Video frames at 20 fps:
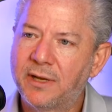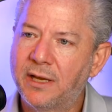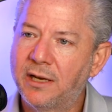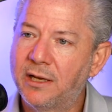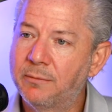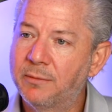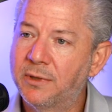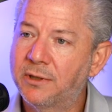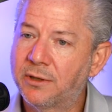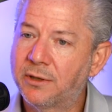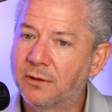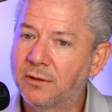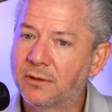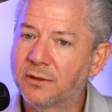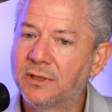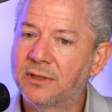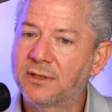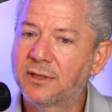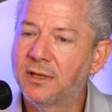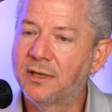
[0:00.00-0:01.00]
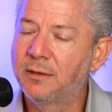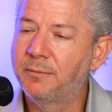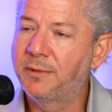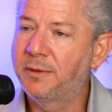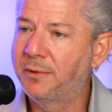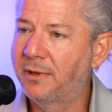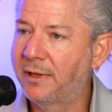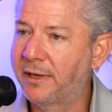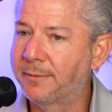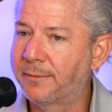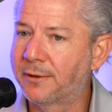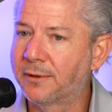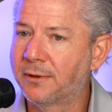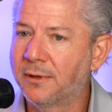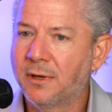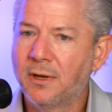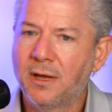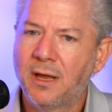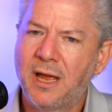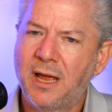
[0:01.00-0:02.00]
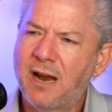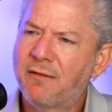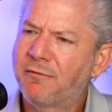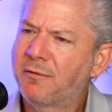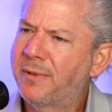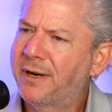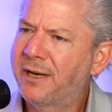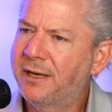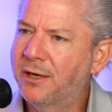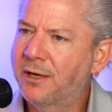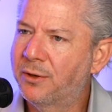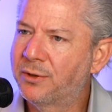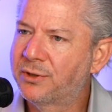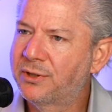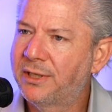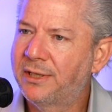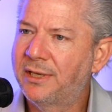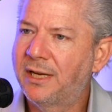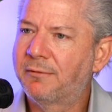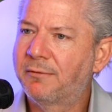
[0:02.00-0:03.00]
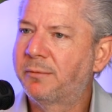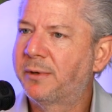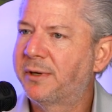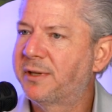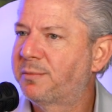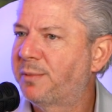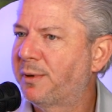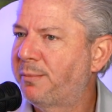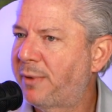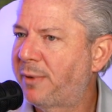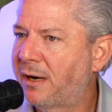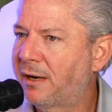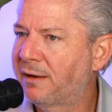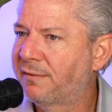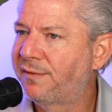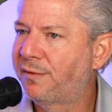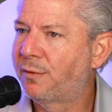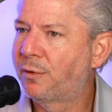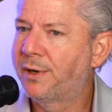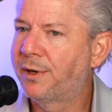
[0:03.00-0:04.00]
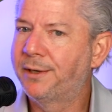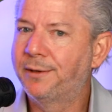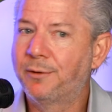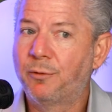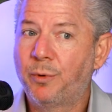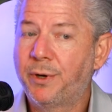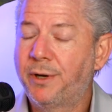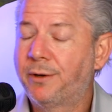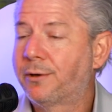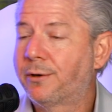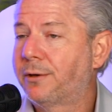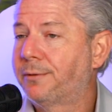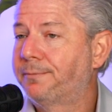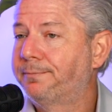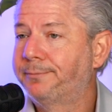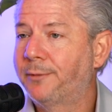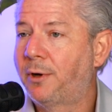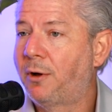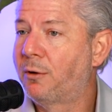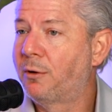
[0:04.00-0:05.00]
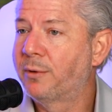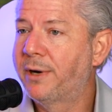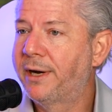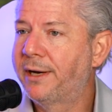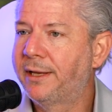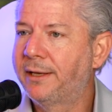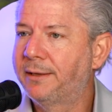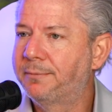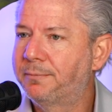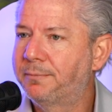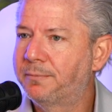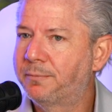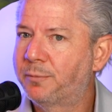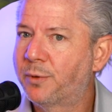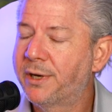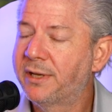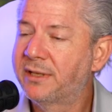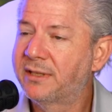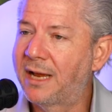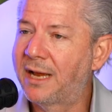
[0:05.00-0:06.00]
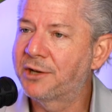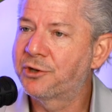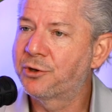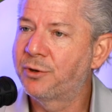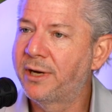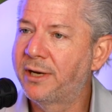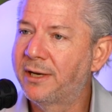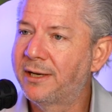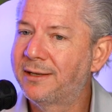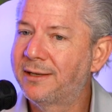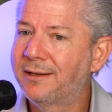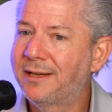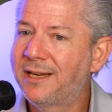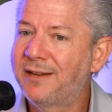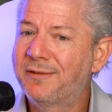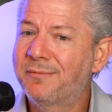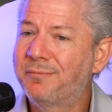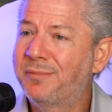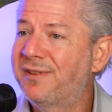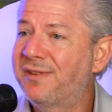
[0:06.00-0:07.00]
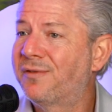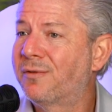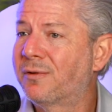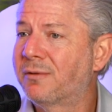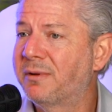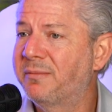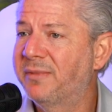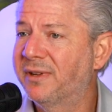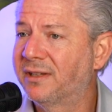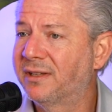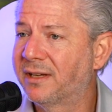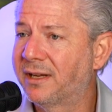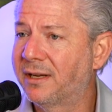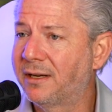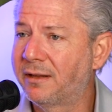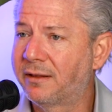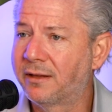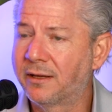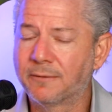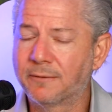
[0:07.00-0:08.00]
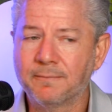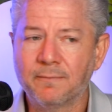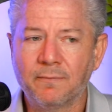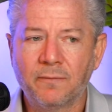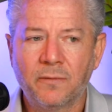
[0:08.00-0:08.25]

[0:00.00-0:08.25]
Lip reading: getting materials. It's going to be labor. Everybody knows it. Everybody's preparing for it. We are already pretty saturated, even before rebuilding anything.